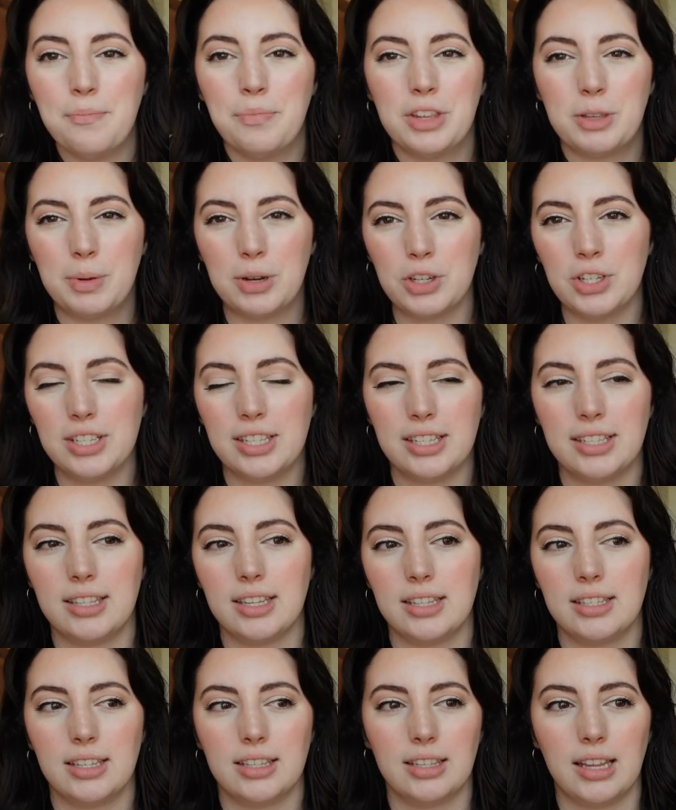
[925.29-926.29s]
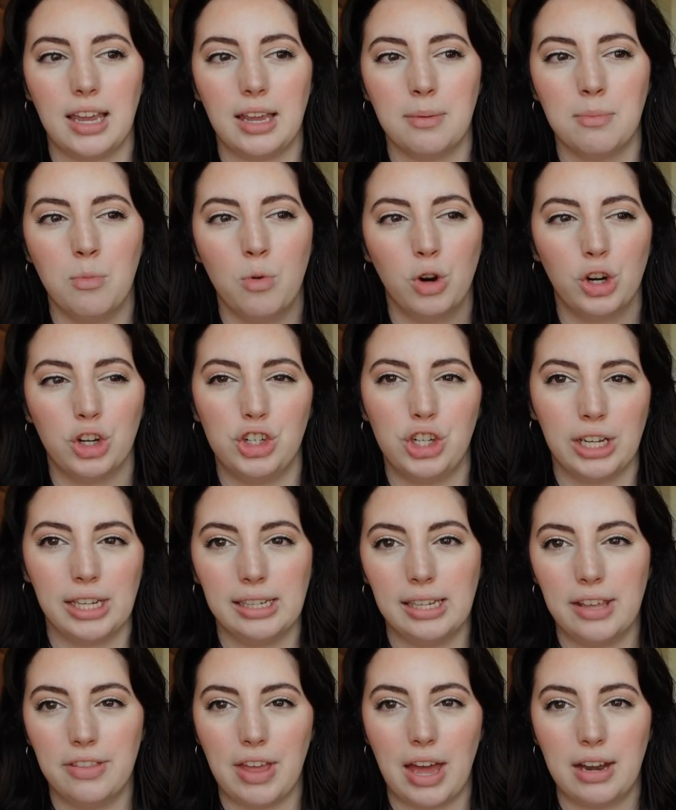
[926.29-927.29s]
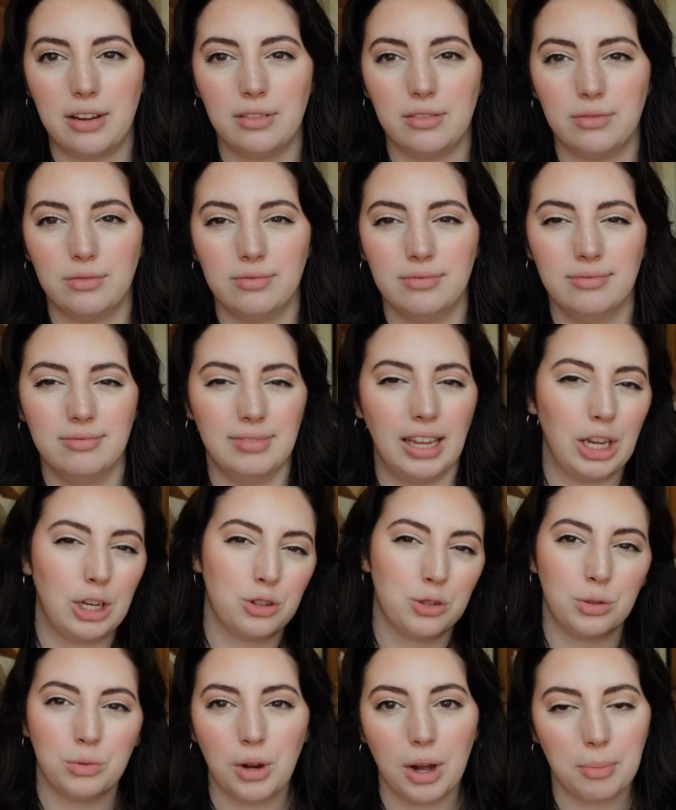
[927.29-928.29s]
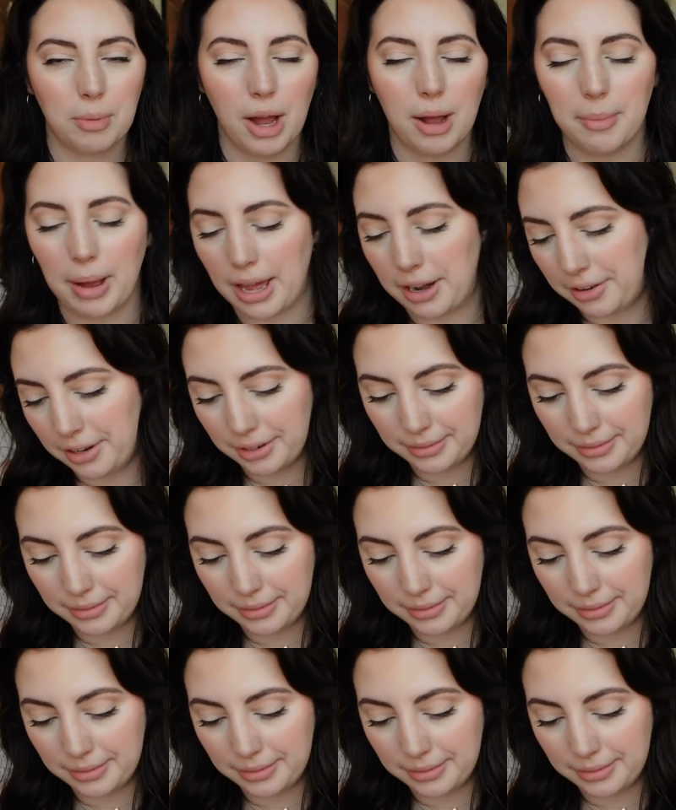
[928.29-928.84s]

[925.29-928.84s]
Especially since this is like more chick lit than like a true rom-com. I don't